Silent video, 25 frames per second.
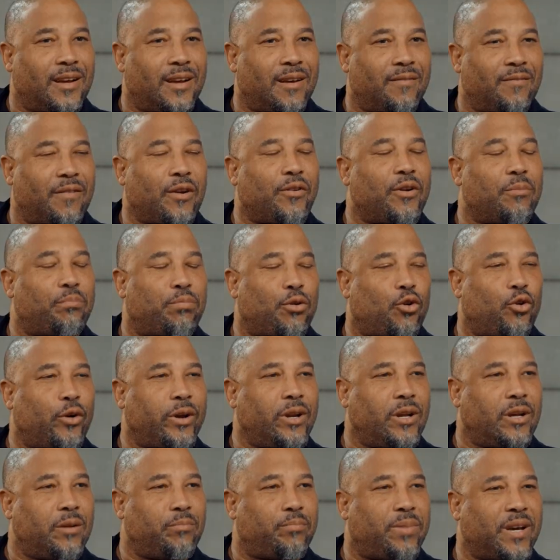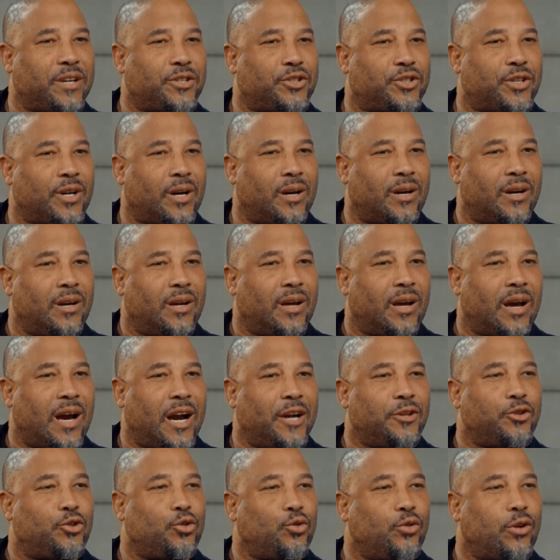very poignant picture.
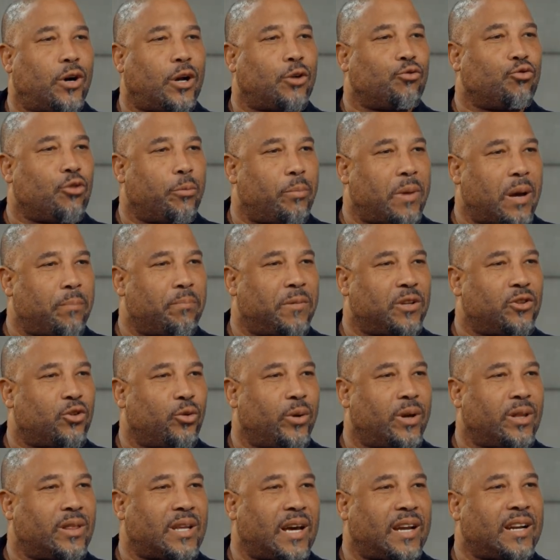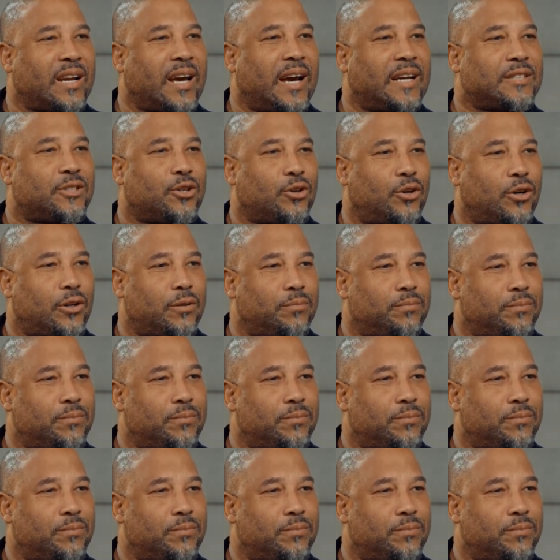I do not remember doing that at all.